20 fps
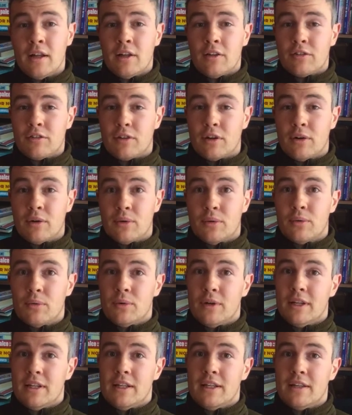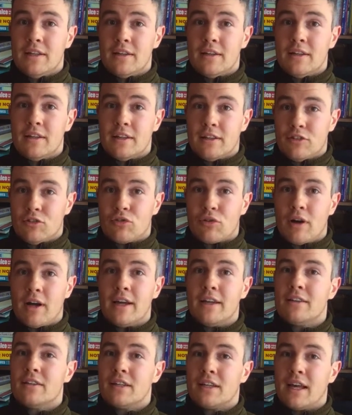So really
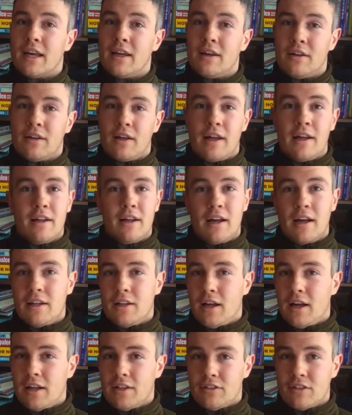trying to get a